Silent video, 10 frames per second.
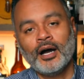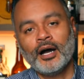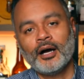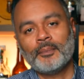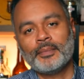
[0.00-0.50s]

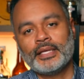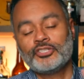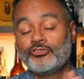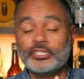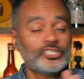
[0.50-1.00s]
Um,
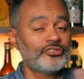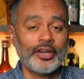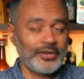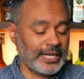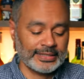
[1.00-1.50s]
it's just
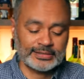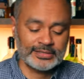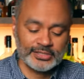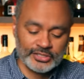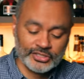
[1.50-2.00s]
very nice.
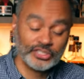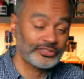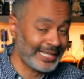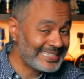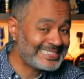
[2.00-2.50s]
This is, this is a
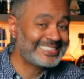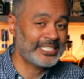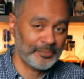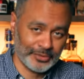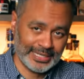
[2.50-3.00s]
nice
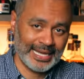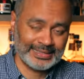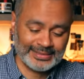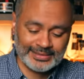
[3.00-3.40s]
sipper, guys.